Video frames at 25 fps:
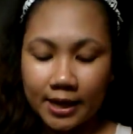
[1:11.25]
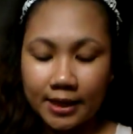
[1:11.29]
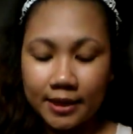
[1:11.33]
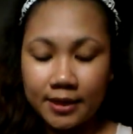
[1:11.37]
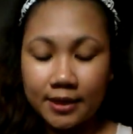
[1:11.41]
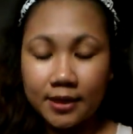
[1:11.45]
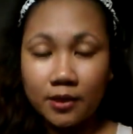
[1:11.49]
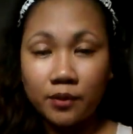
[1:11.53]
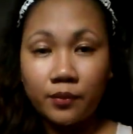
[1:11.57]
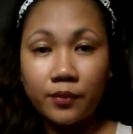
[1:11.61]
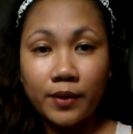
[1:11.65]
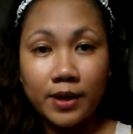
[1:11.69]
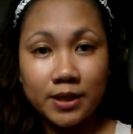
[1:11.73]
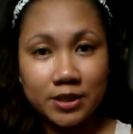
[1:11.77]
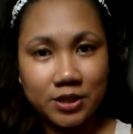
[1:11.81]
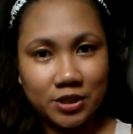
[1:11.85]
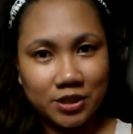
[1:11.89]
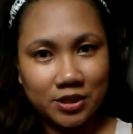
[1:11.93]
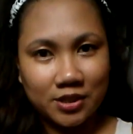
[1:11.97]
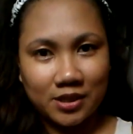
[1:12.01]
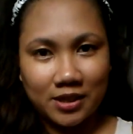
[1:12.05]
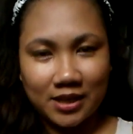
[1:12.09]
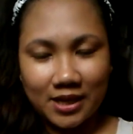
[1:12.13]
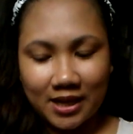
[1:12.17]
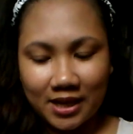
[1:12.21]
and the
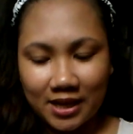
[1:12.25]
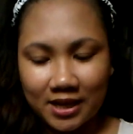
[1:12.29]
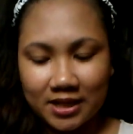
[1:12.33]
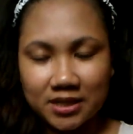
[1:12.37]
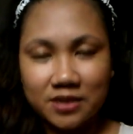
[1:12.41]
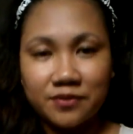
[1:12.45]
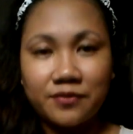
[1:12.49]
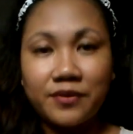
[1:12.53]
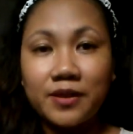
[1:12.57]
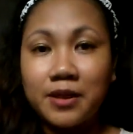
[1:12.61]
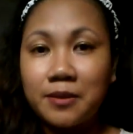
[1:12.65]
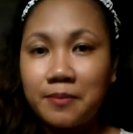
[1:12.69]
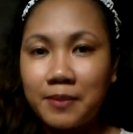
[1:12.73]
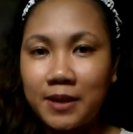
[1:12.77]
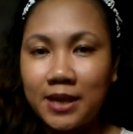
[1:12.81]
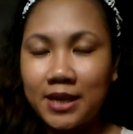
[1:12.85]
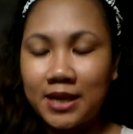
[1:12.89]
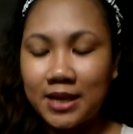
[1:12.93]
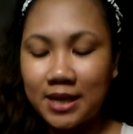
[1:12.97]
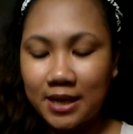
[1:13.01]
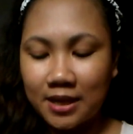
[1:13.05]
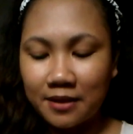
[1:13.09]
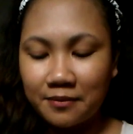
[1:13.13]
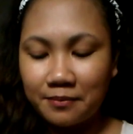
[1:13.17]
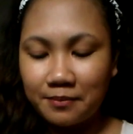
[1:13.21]
question is
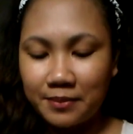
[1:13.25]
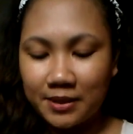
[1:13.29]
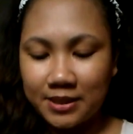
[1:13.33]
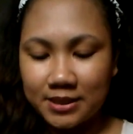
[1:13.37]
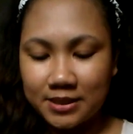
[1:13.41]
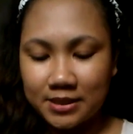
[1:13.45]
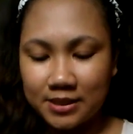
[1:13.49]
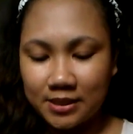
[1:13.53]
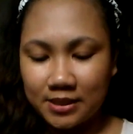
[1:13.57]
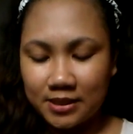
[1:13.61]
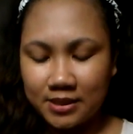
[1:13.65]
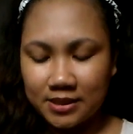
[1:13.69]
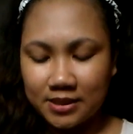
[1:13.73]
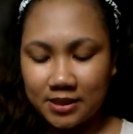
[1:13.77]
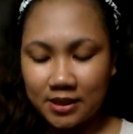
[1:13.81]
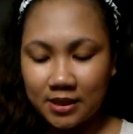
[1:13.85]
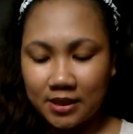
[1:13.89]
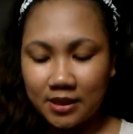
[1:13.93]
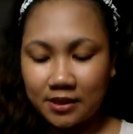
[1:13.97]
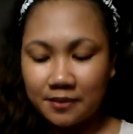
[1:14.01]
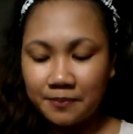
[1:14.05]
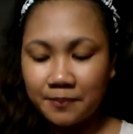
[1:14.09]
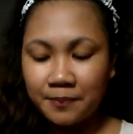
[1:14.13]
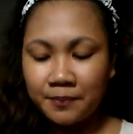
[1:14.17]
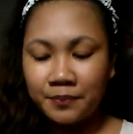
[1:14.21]
filipina please
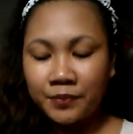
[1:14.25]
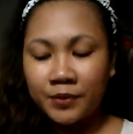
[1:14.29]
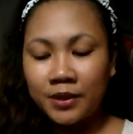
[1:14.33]
listen